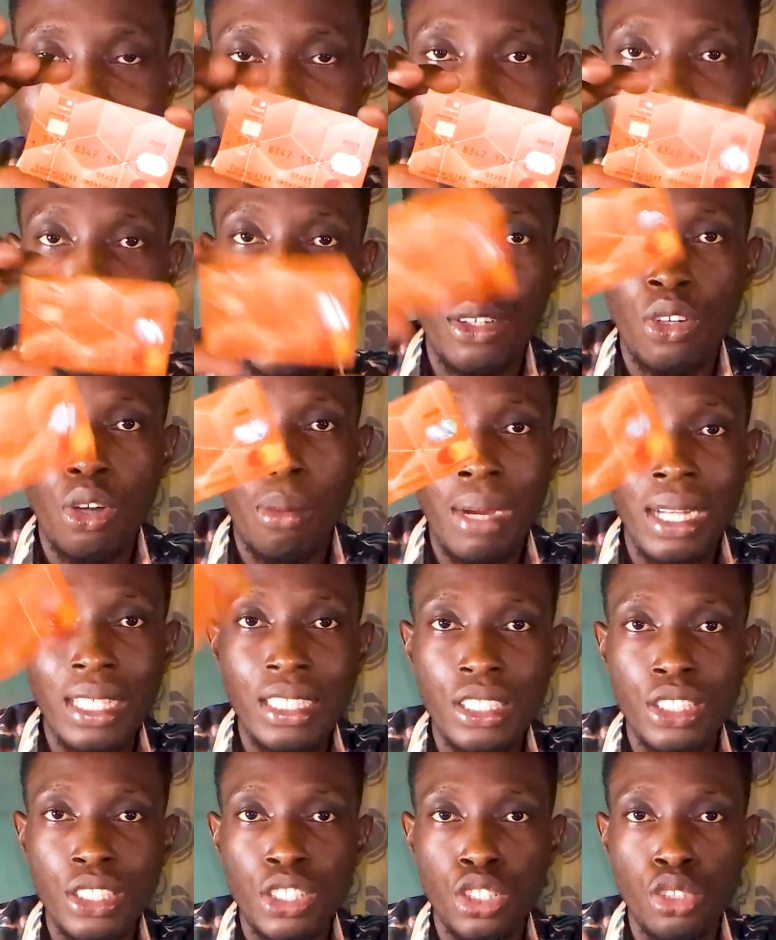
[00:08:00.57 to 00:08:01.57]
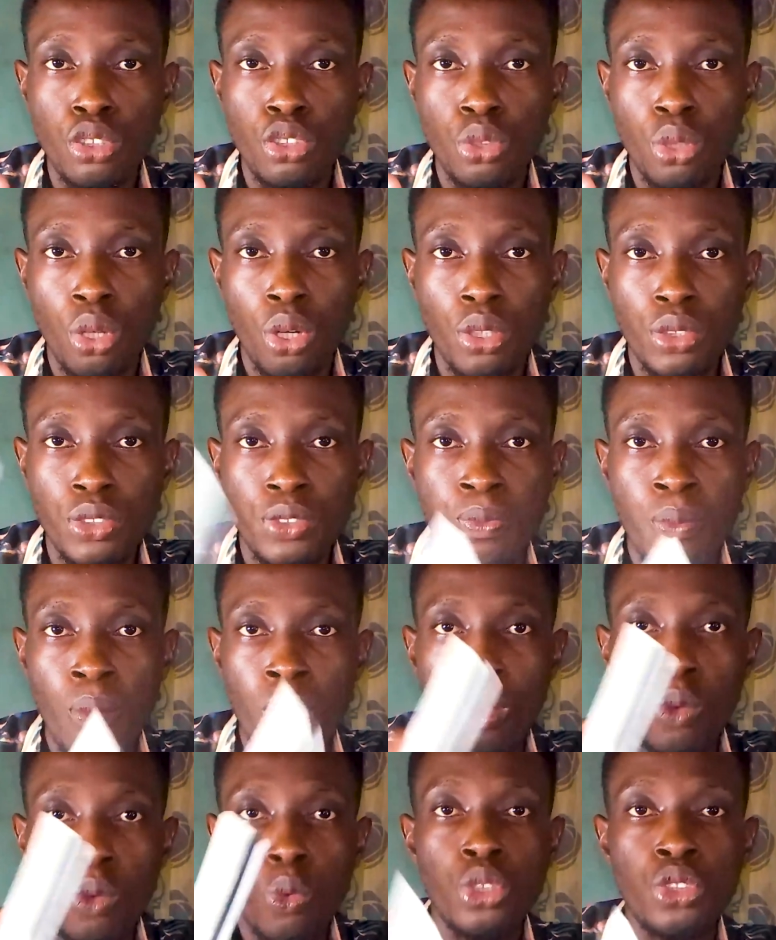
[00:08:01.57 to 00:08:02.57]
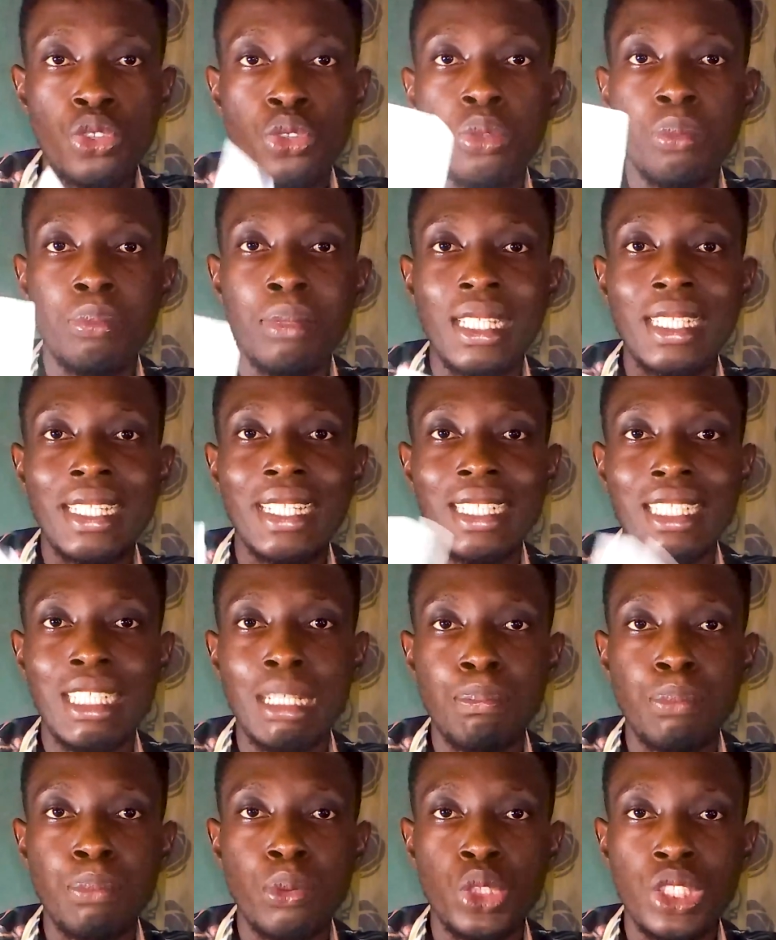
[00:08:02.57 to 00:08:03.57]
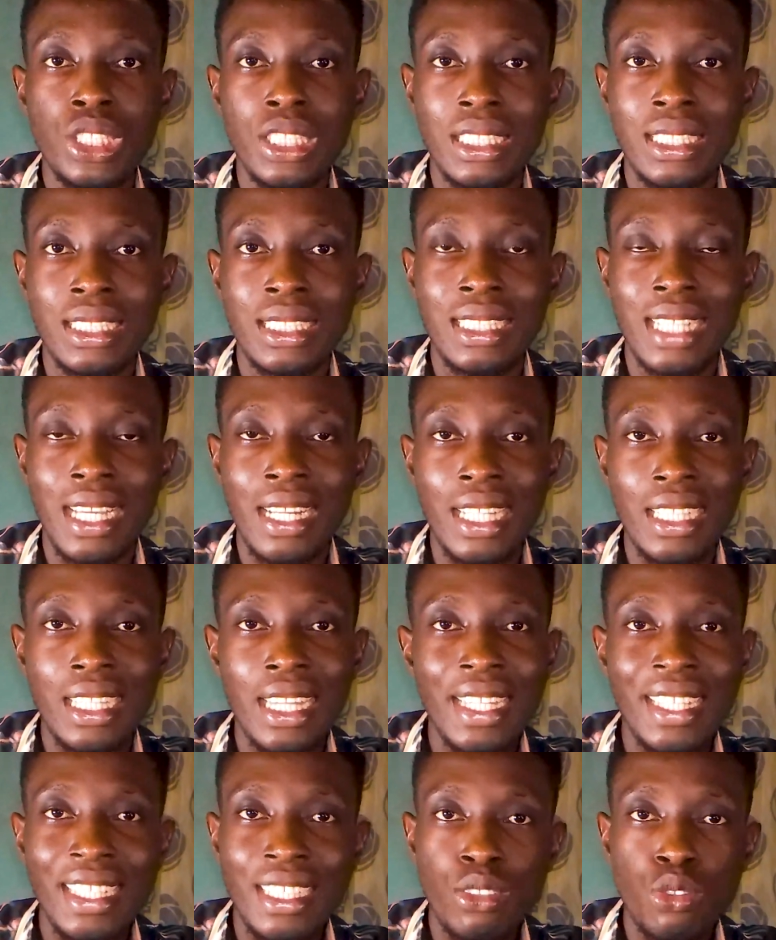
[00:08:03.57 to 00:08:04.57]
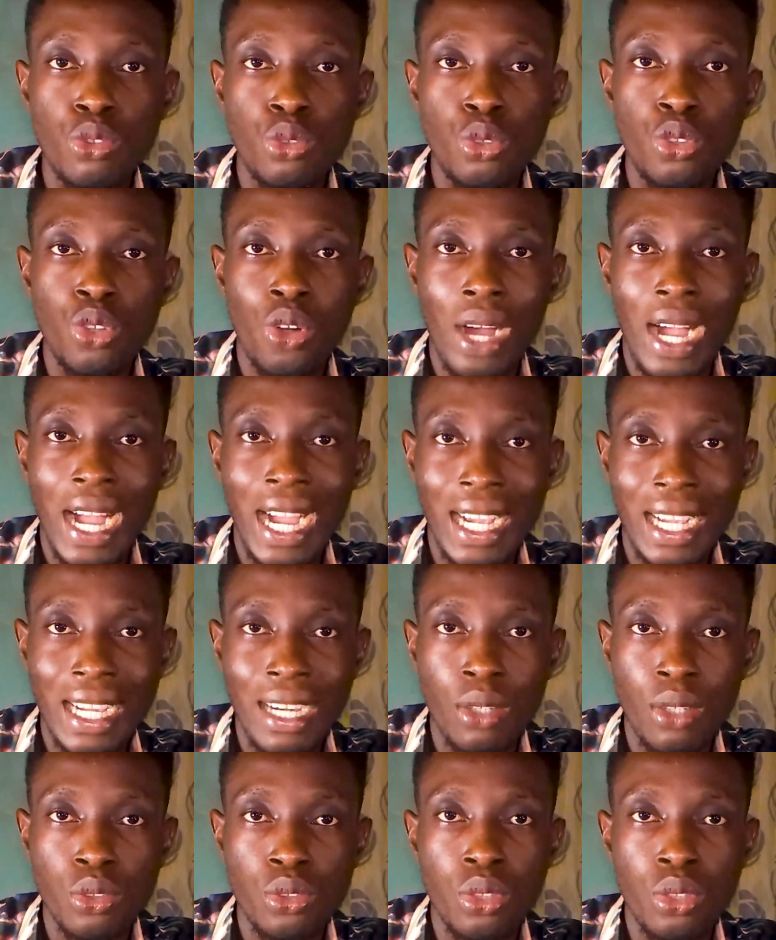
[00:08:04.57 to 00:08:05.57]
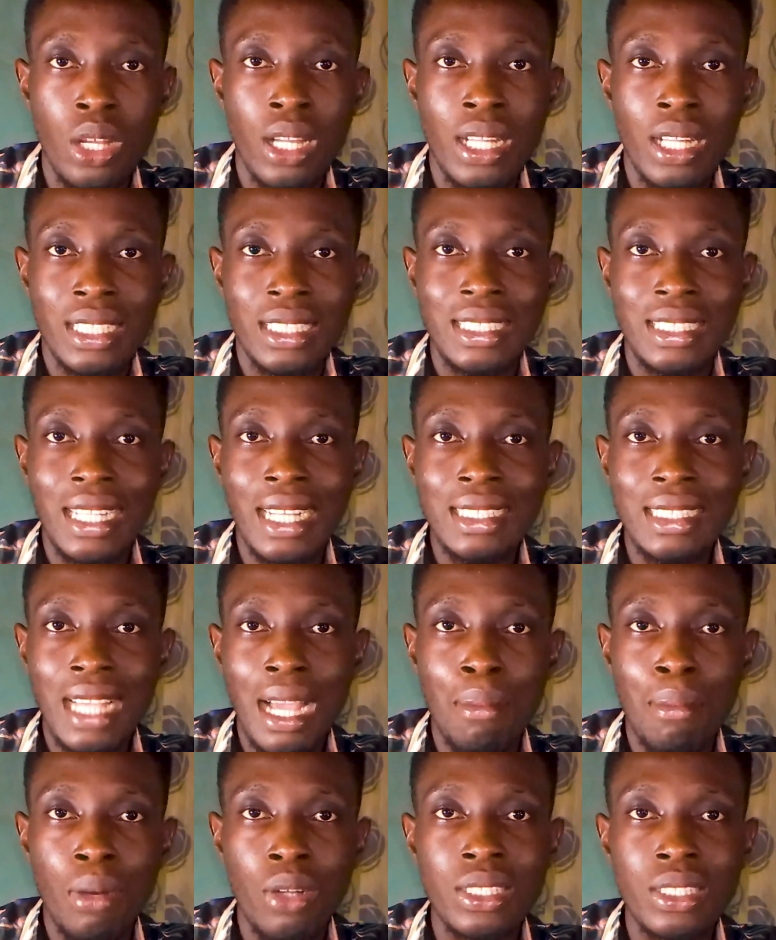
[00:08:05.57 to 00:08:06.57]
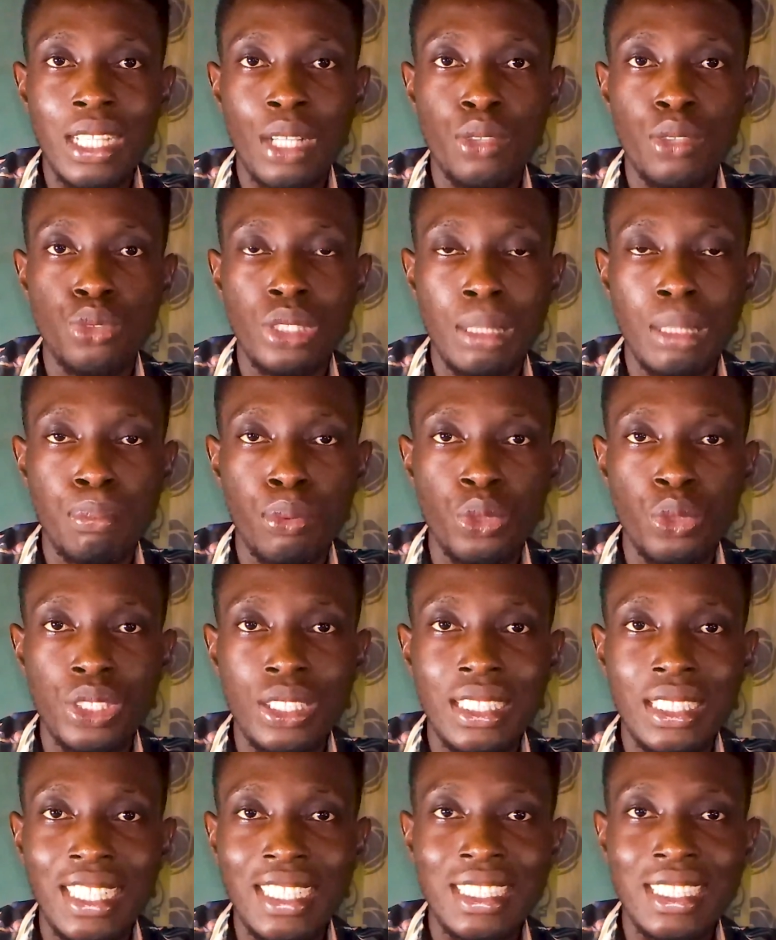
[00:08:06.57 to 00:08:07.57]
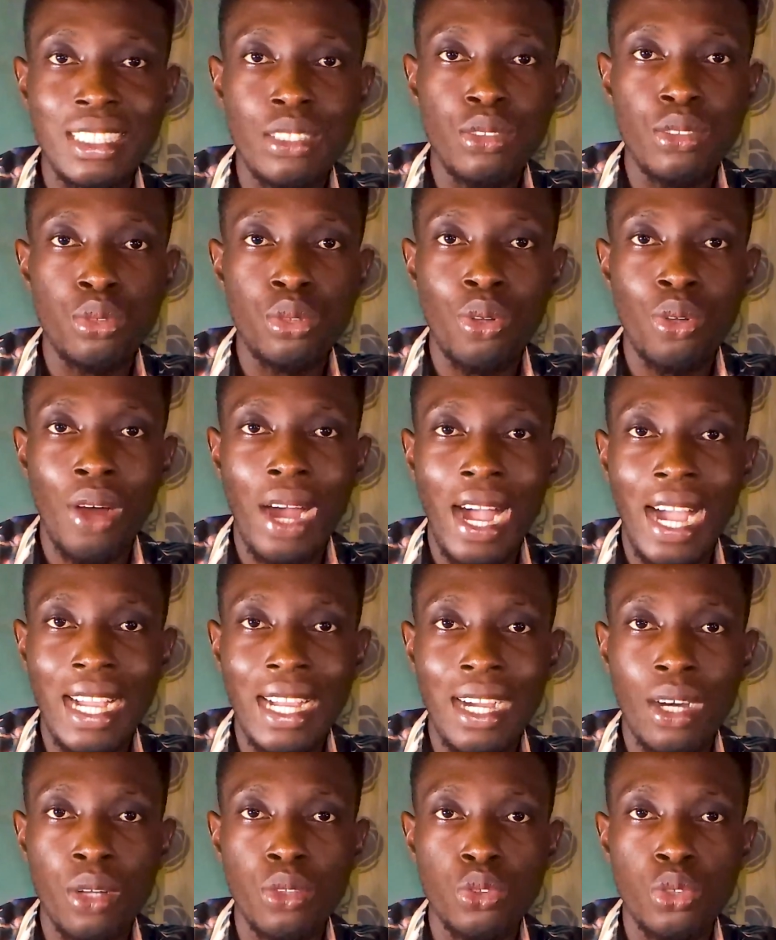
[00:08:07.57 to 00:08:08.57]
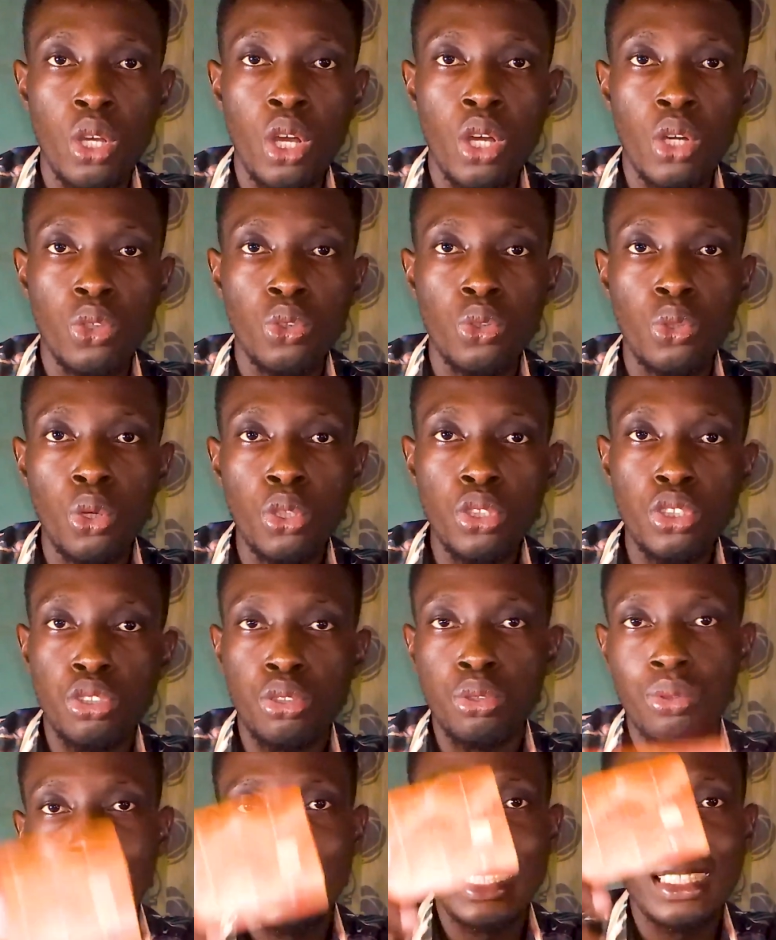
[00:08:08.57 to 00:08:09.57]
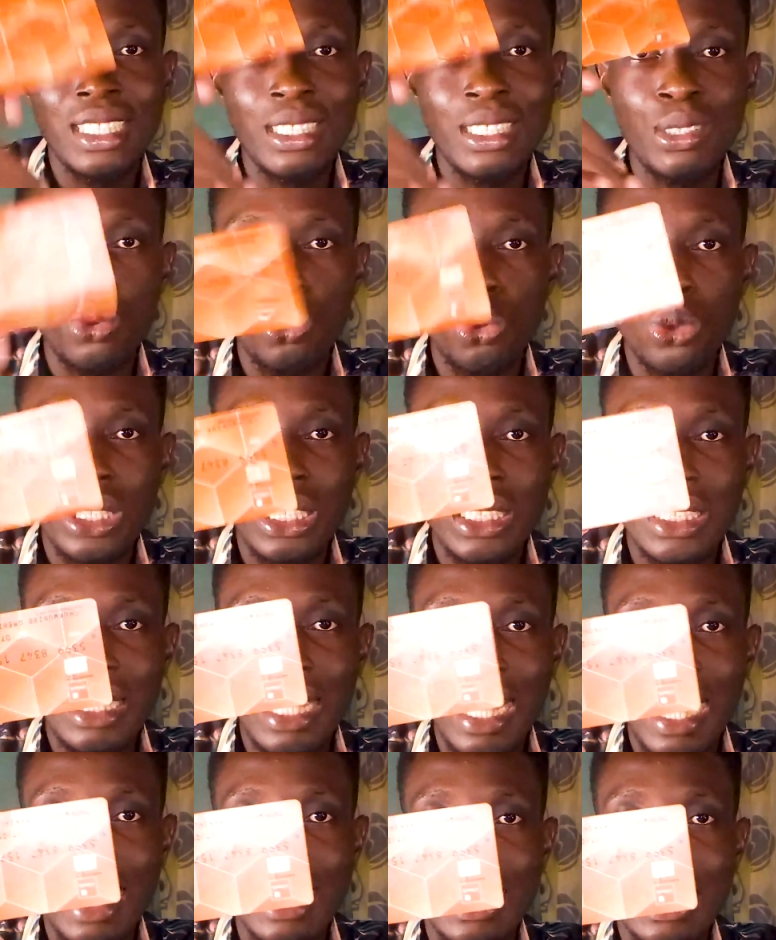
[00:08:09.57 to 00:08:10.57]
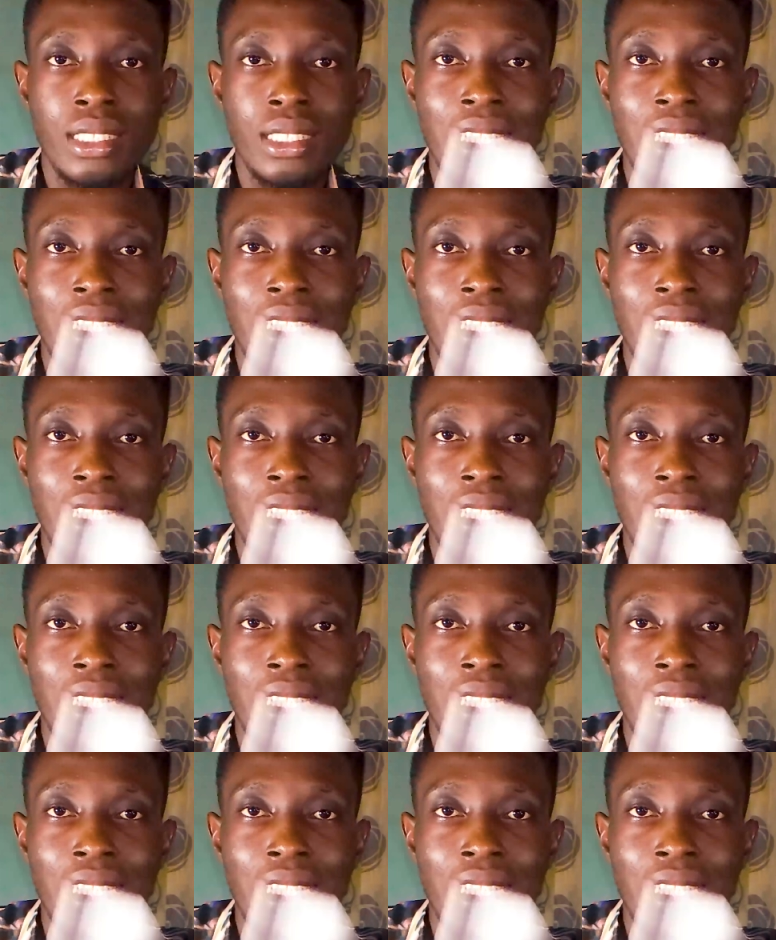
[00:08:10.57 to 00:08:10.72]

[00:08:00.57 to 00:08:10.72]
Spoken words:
that they normally issue to us, once you make a deposit directly into your account, that amount that you deposited into your account goes straight into this card.